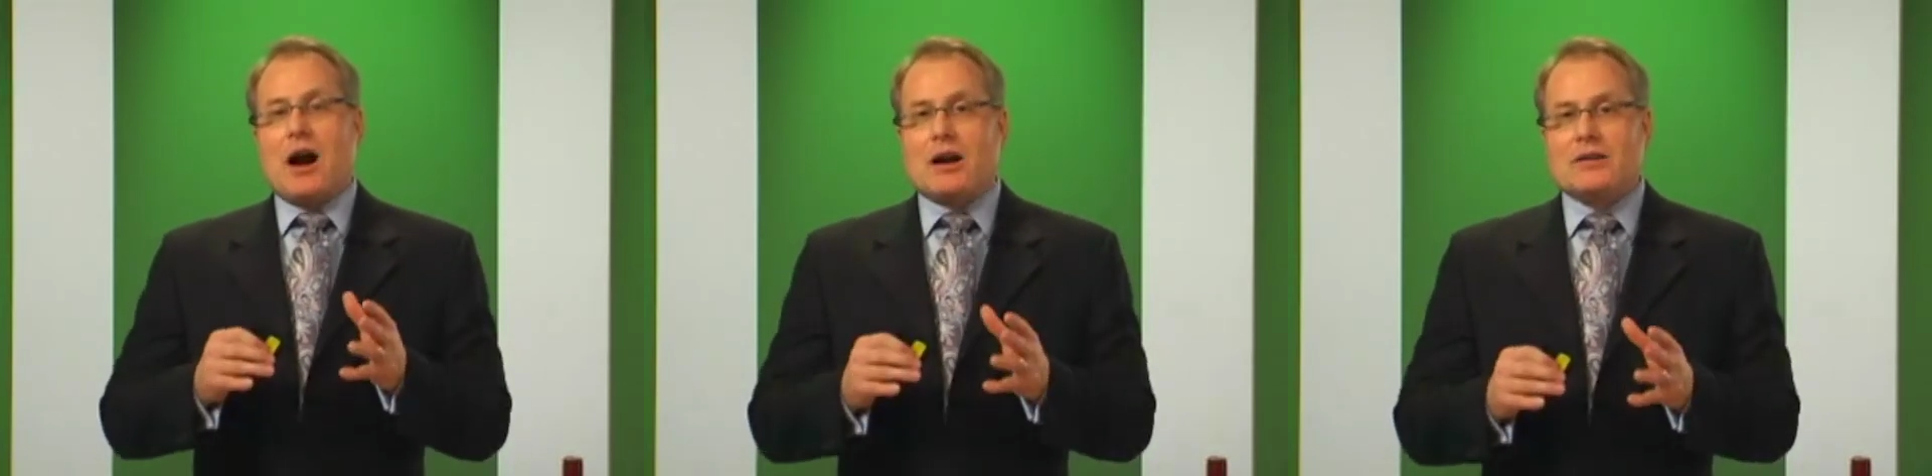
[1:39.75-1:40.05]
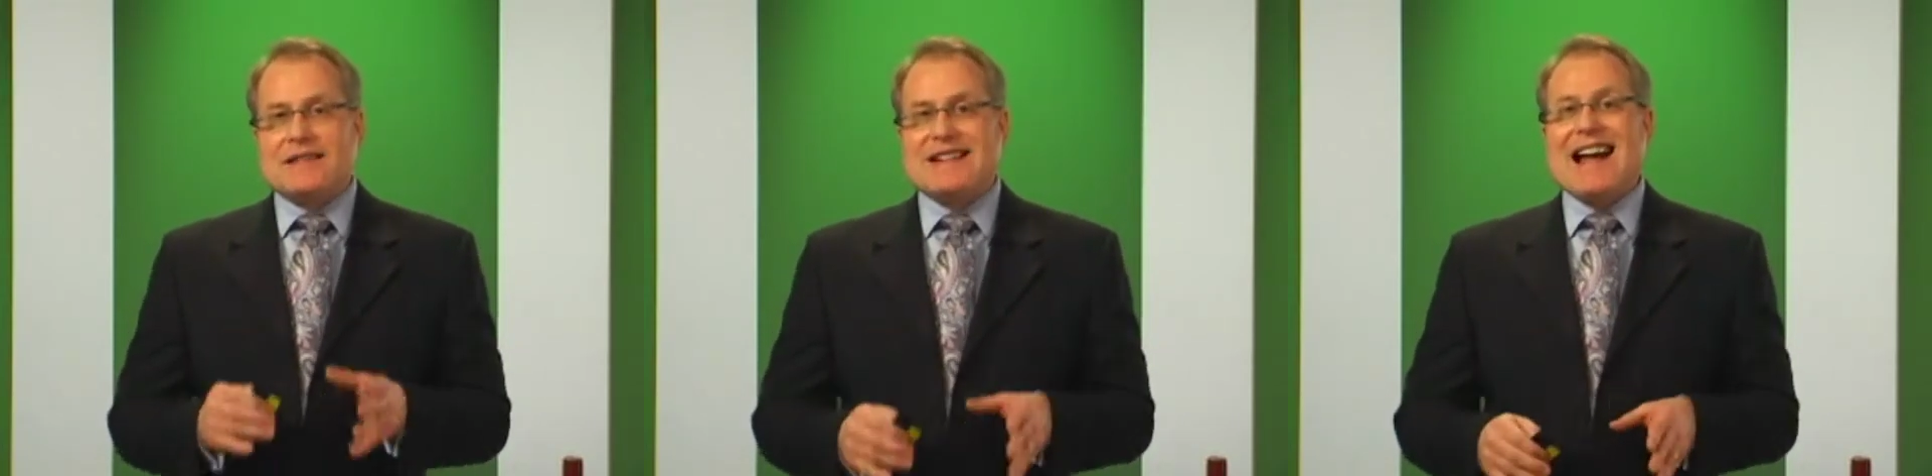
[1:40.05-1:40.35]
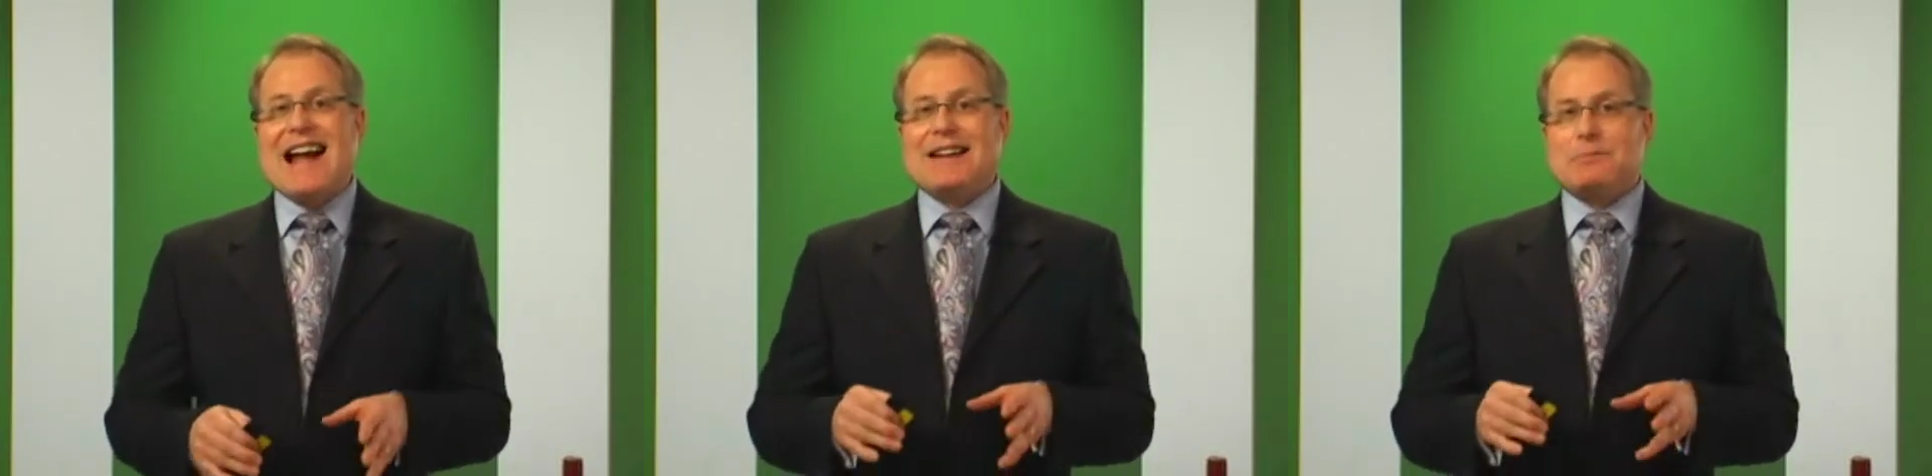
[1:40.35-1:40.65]
are
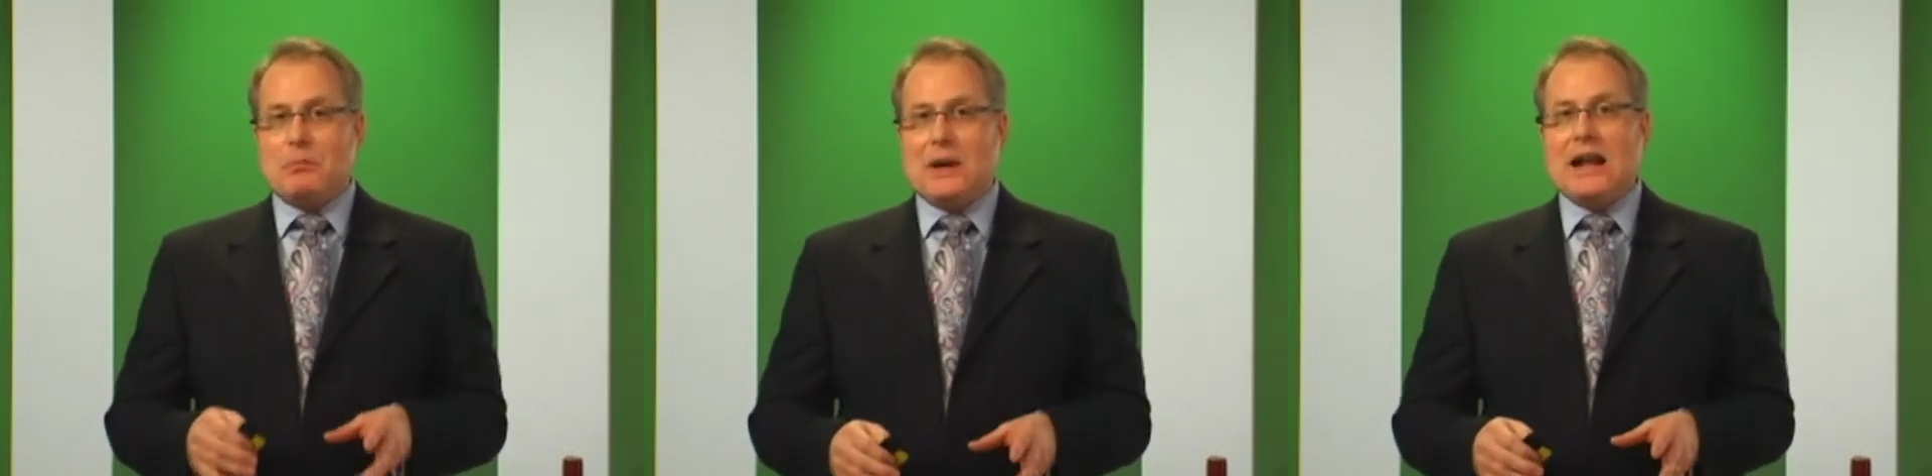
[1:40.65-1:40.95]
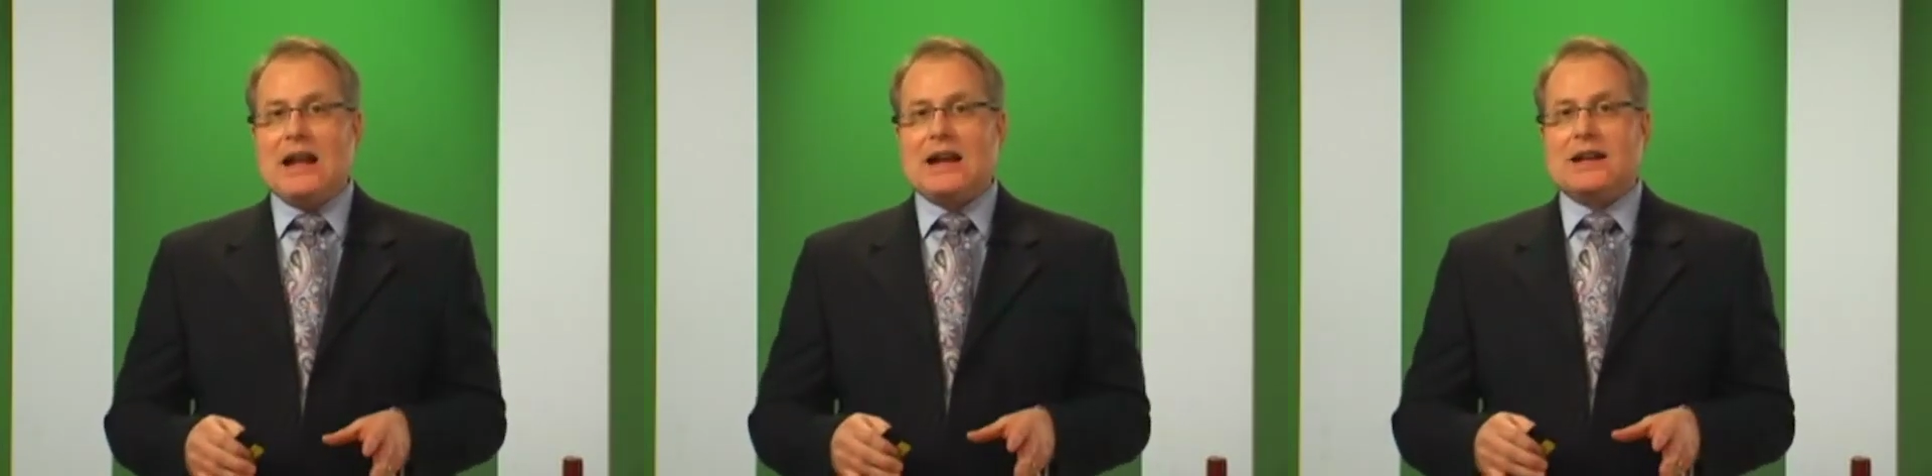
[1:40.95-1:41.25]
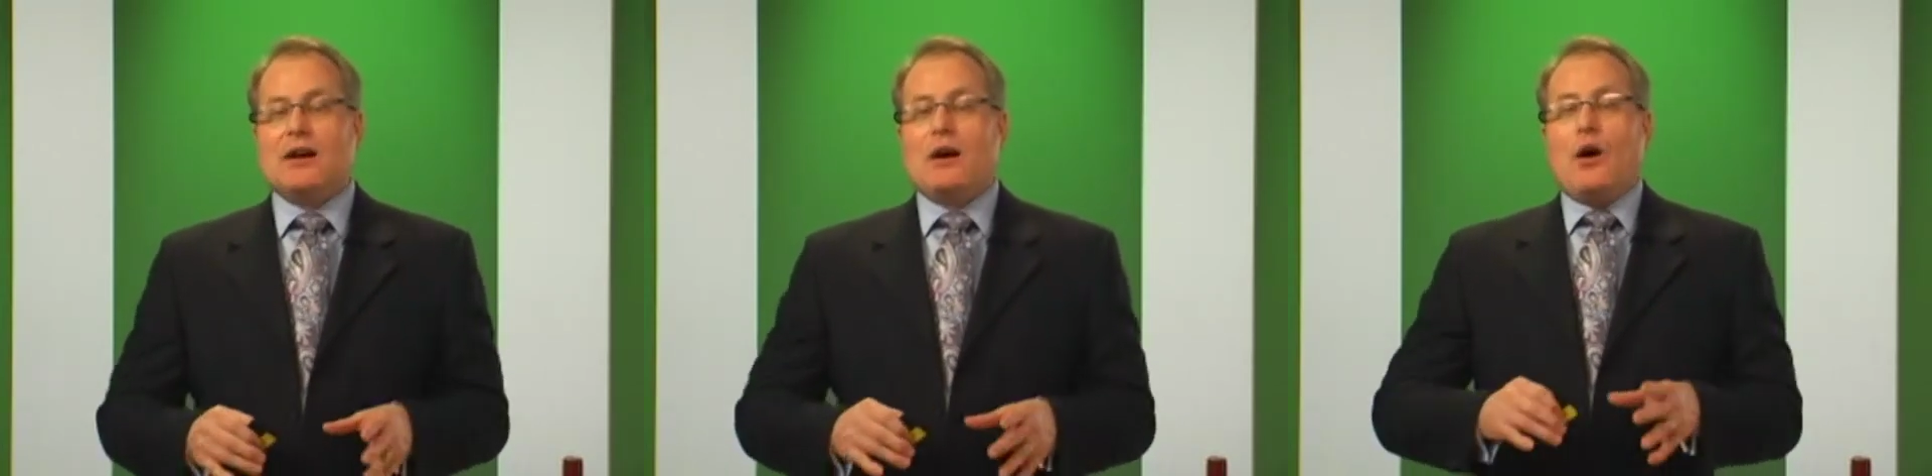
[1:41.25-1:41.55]
not
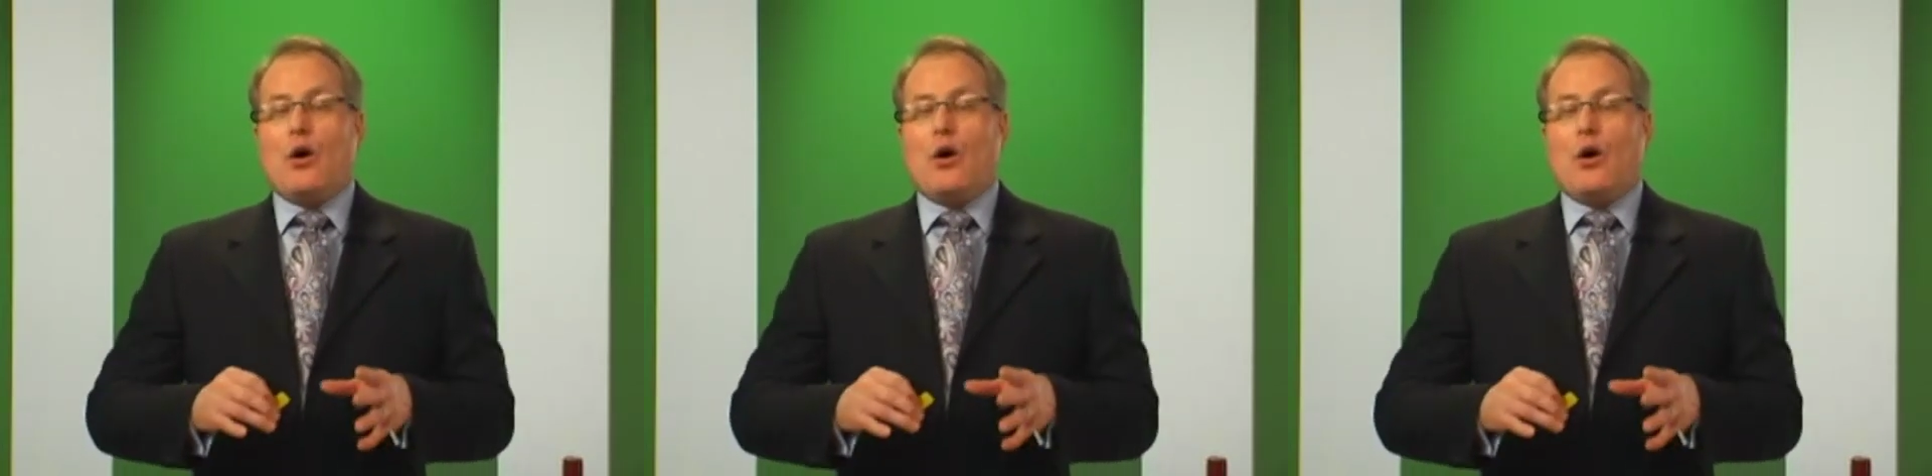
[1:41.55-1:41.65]
made